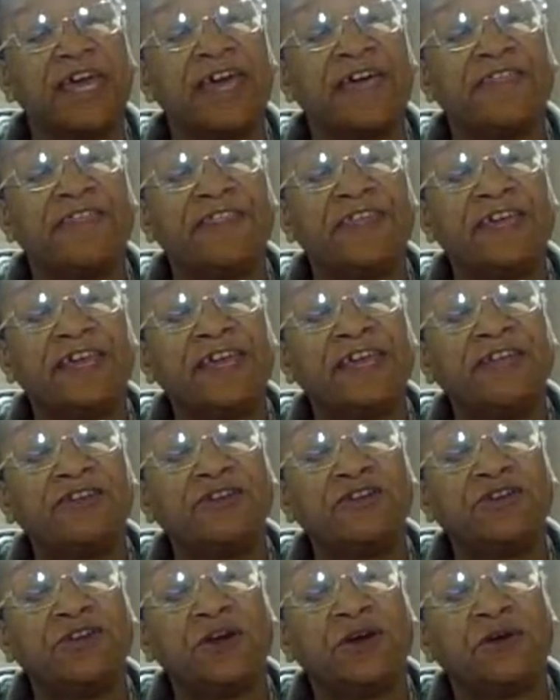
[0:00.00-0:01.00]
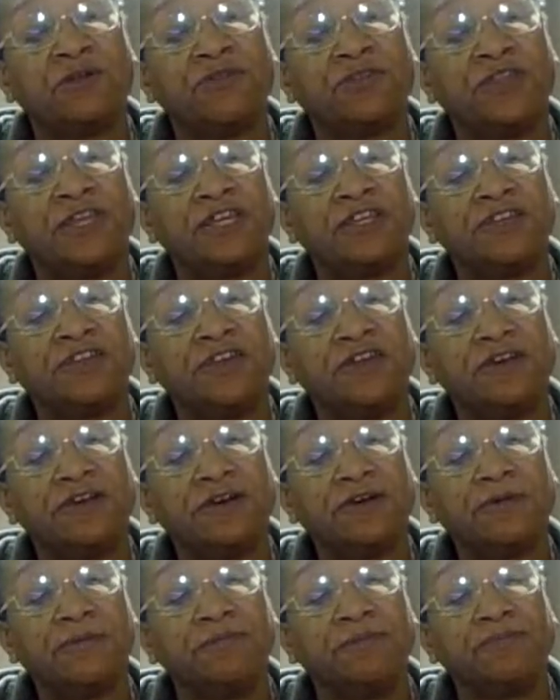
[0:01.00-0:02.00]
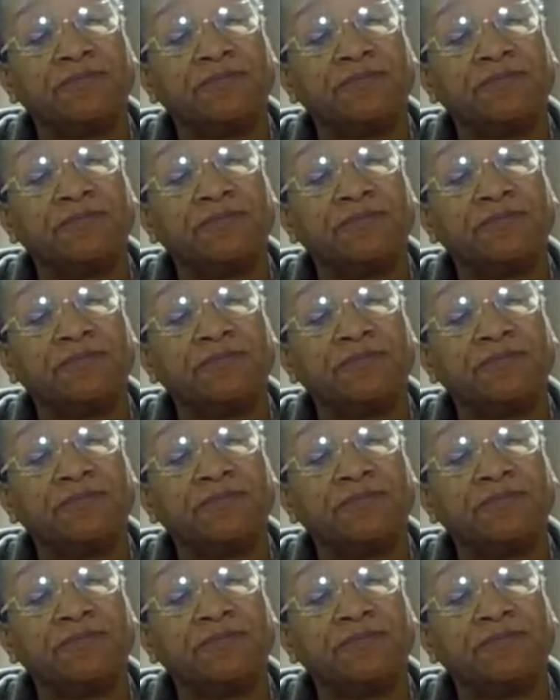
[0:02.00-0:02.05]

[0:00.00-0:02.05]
and then, this here